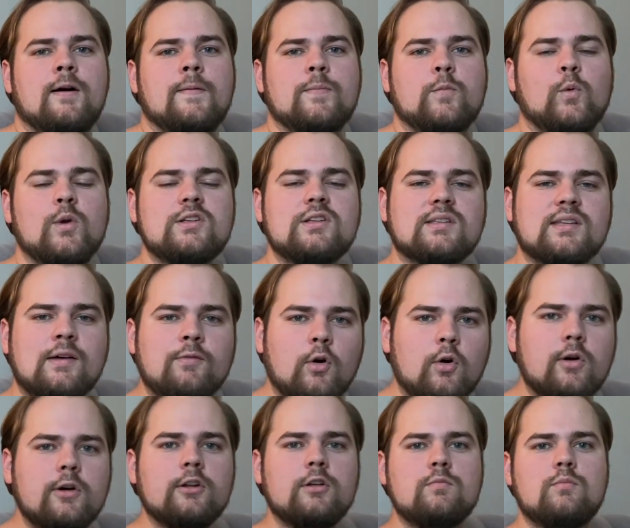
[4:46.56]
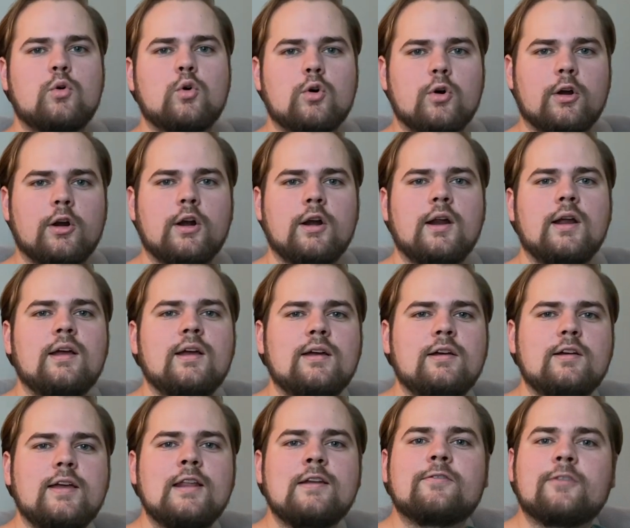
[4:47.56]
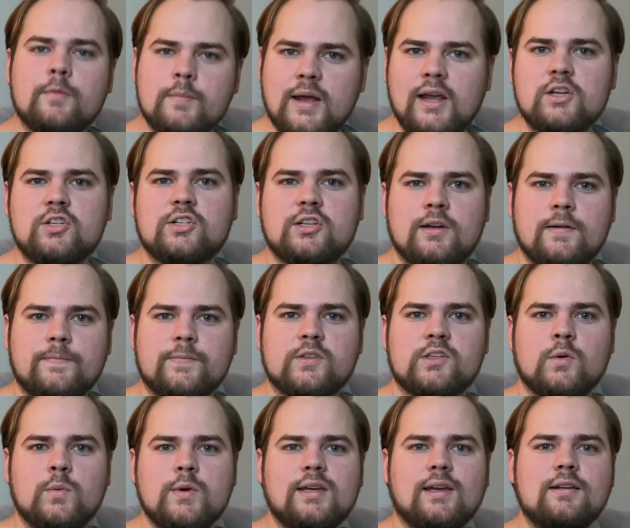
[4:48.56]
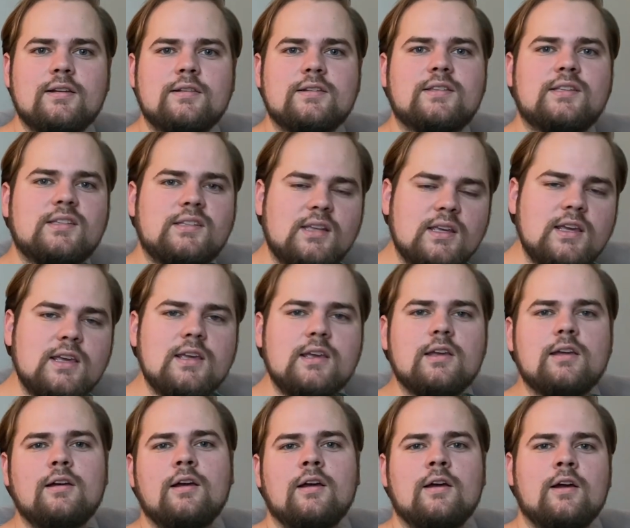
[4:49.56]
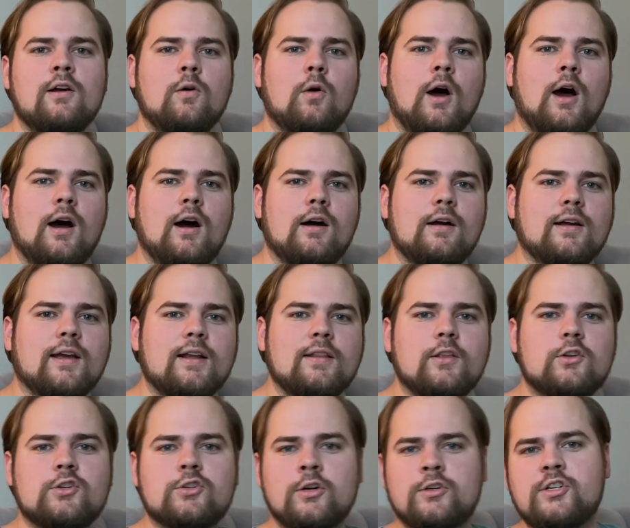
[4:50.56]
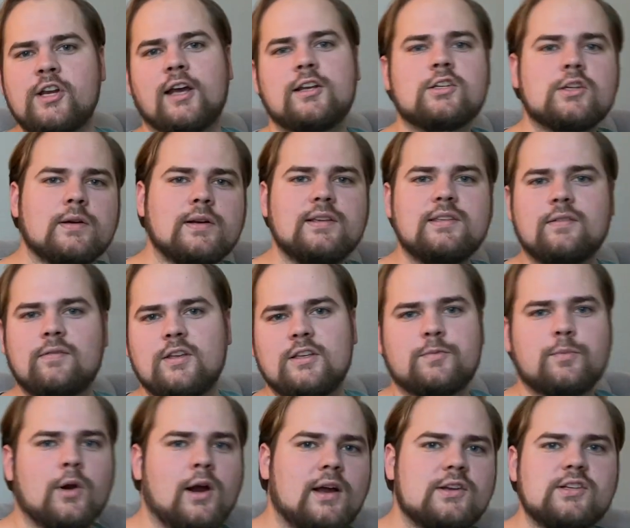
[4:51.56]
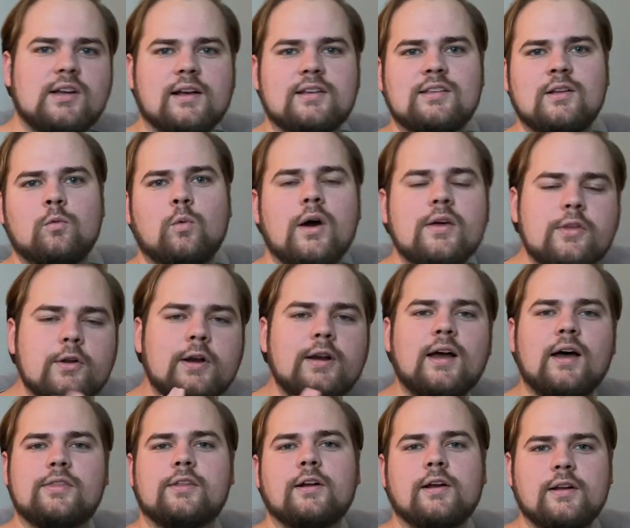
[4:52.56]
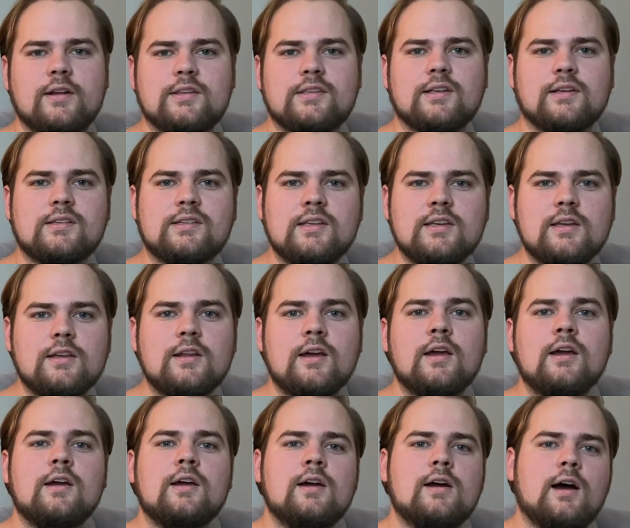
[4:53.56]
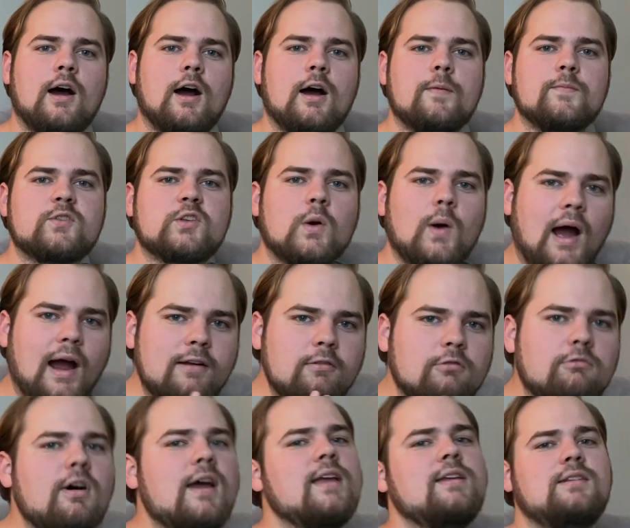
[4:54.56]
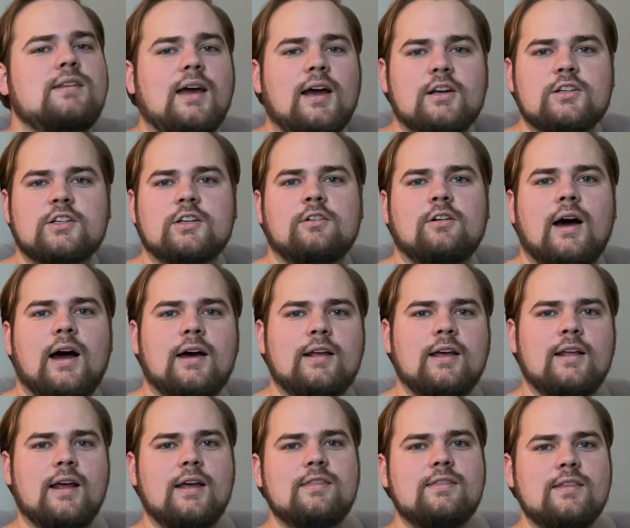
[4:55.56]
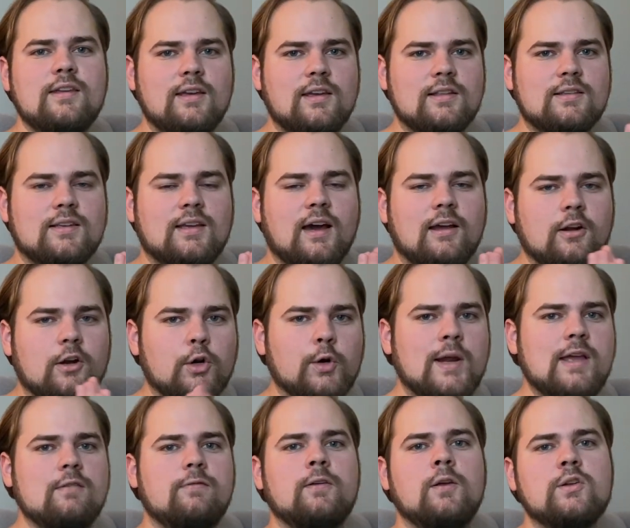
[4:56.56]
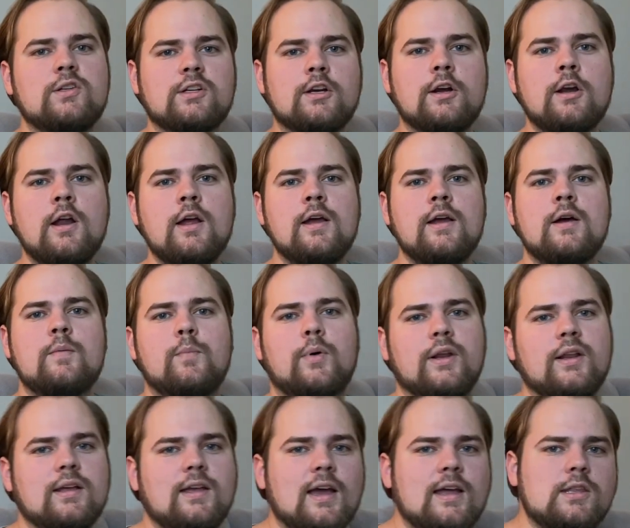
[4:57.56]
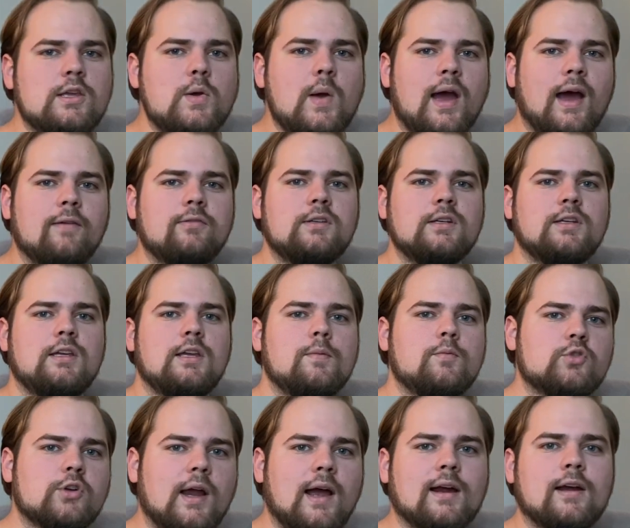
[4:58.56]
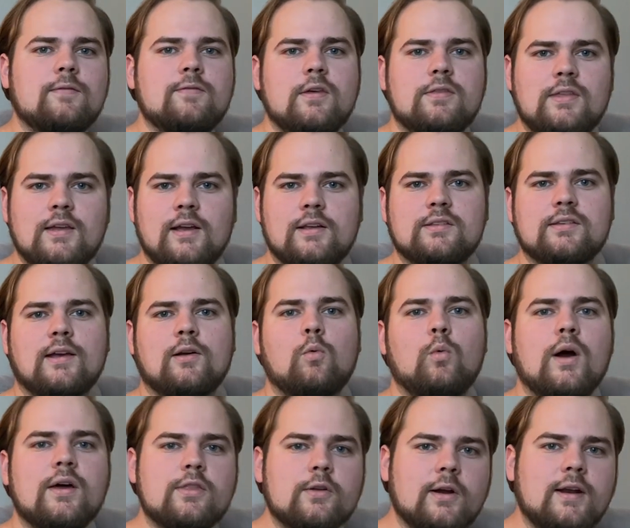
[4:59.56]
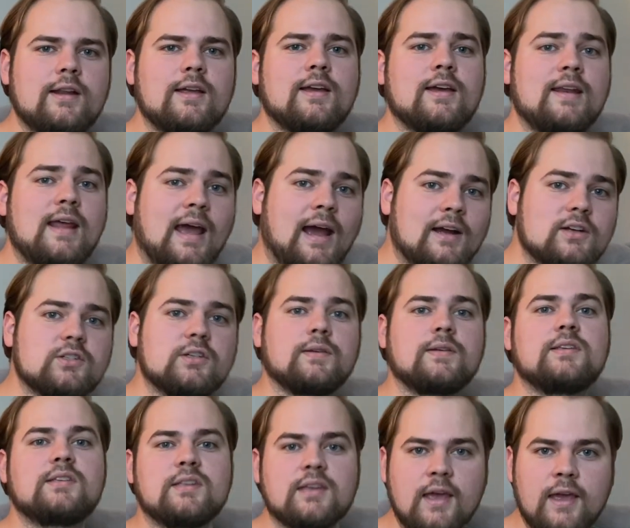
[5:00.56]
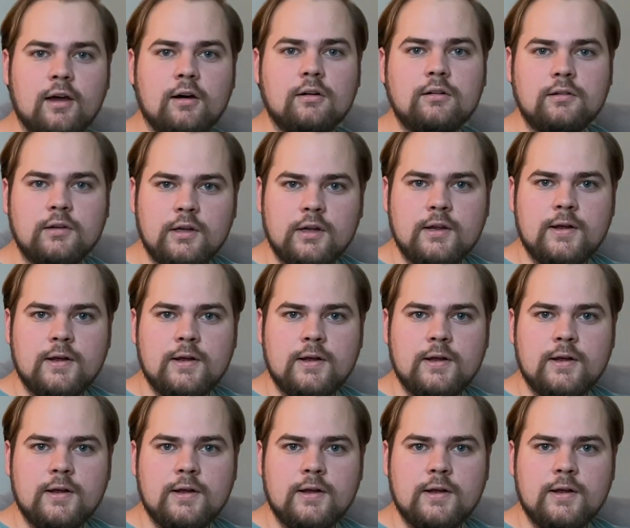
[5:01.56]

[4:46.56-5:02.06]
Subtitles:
We just have a little more information, so we can see kind of the trajectories of these projects and whether or not they're going to succeed. So I like Dash a lot, and I think it's got a great future. But again, you have to keep track of the things like whether it can actually scale,